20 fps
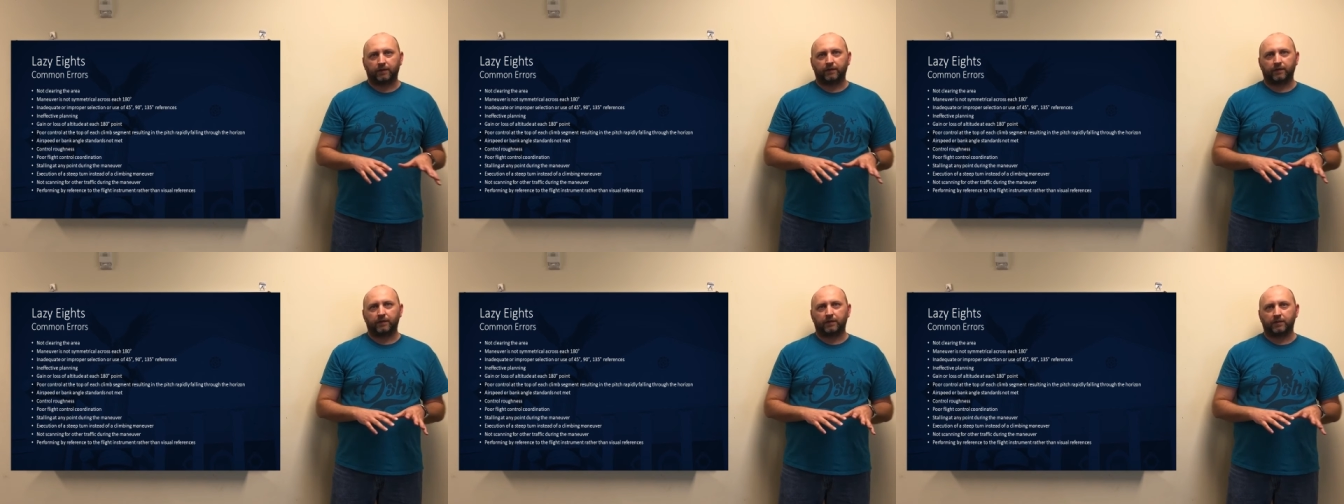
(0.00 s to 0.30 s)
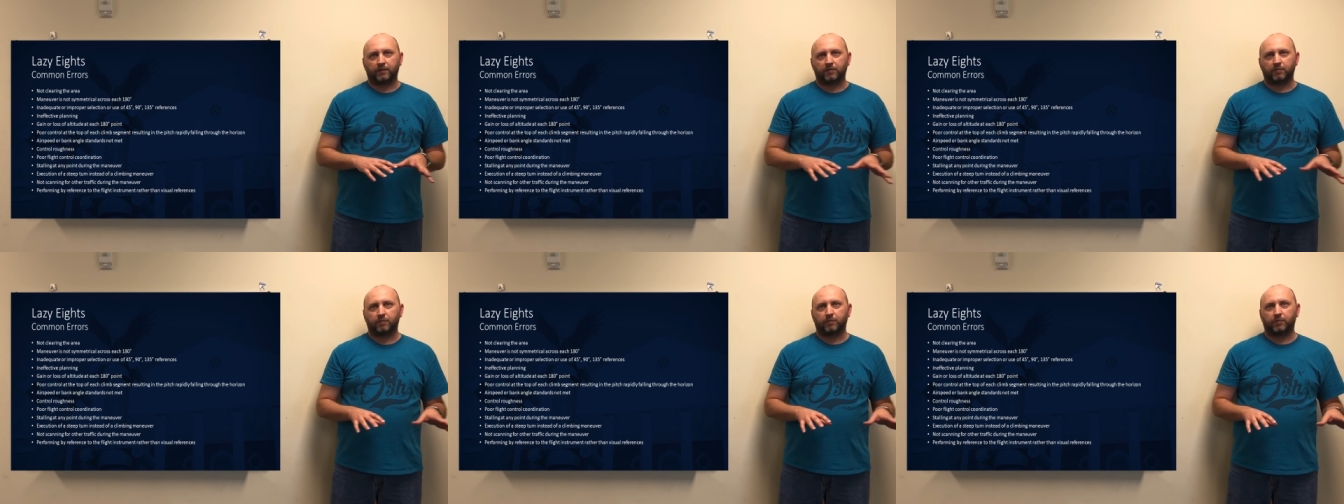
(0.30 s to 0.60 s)

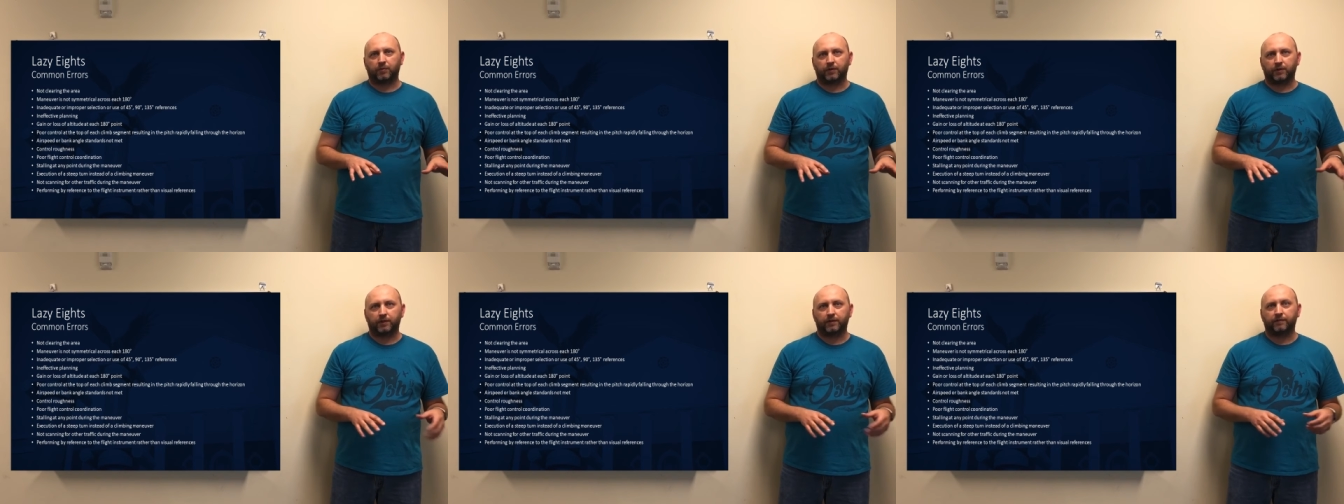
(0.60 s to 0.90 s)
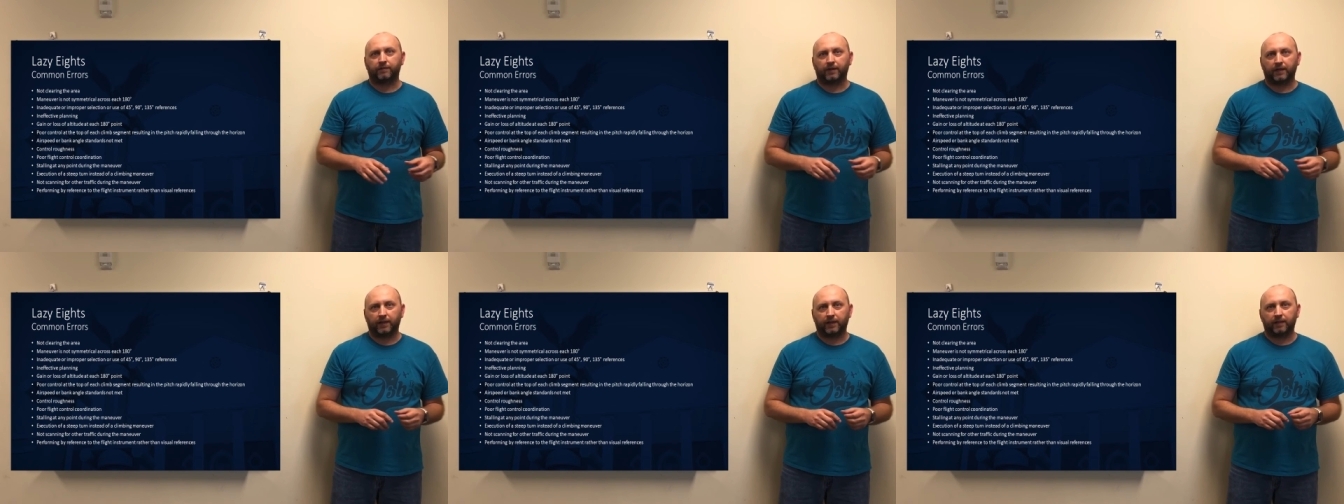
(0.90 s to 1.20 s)
Everything's pretty
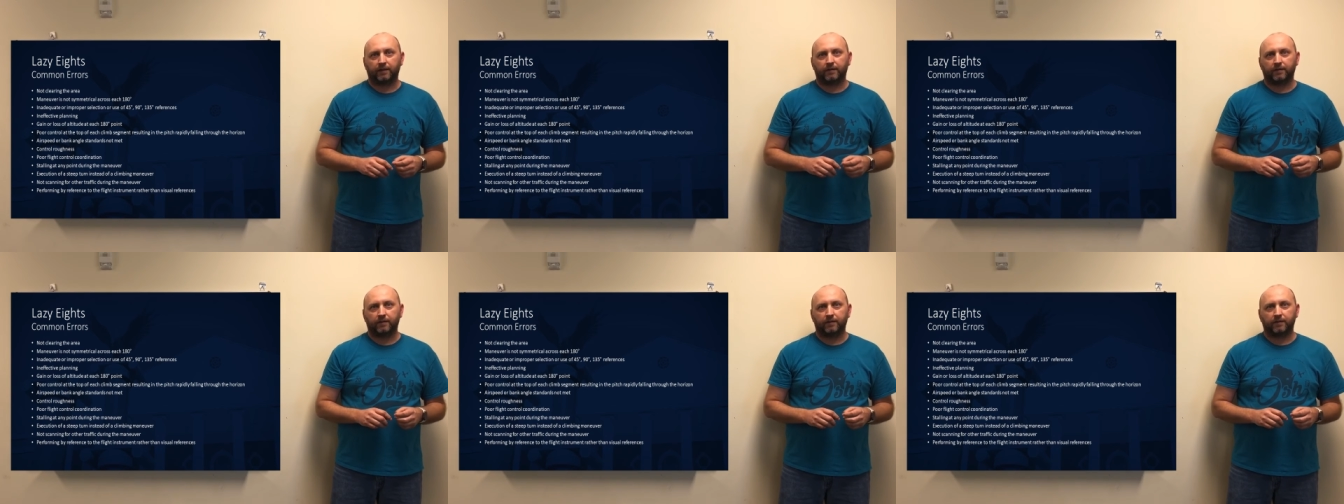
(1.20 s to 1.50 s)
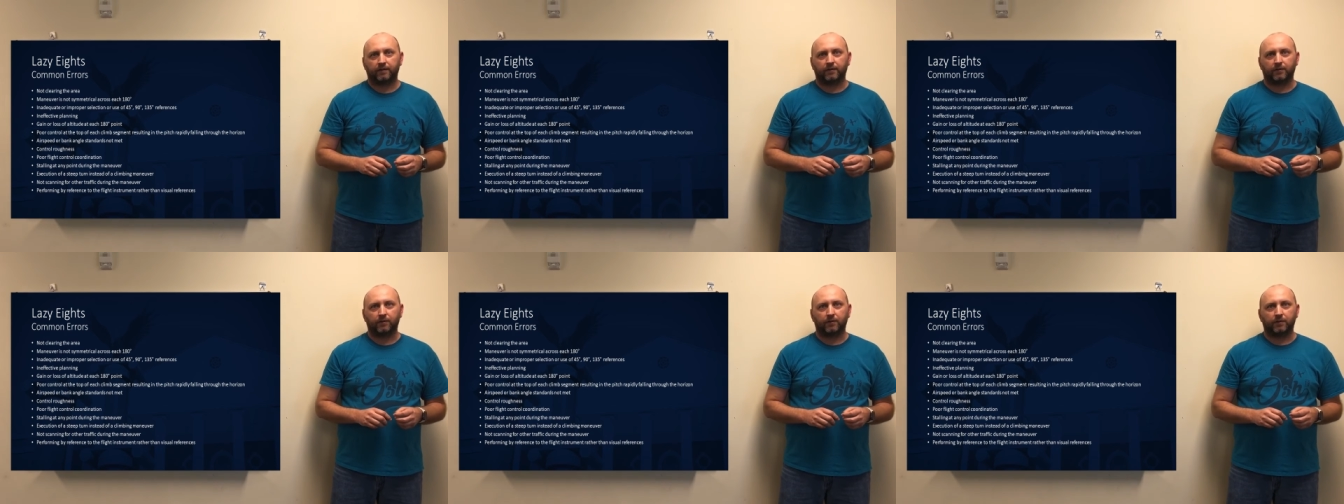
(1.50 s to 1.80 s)
flat,
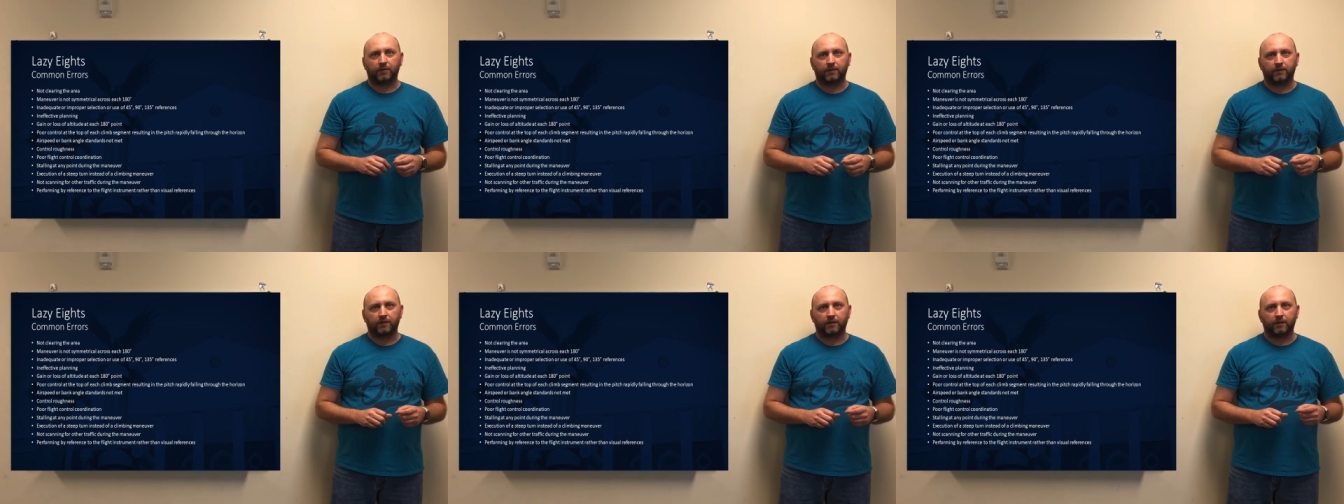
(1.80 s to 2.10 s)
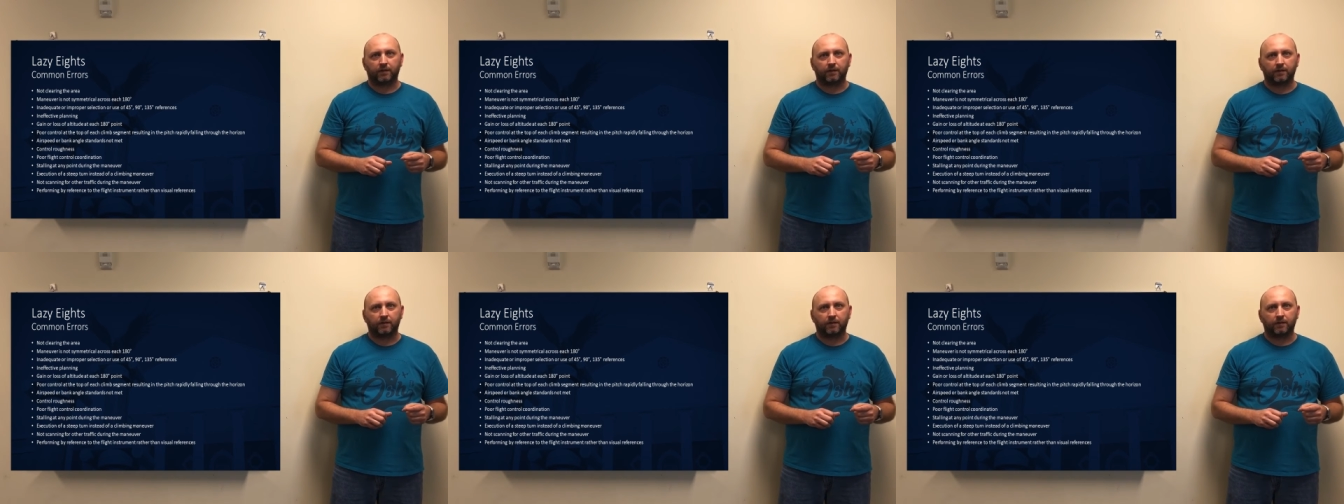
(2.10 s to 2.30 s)
so it's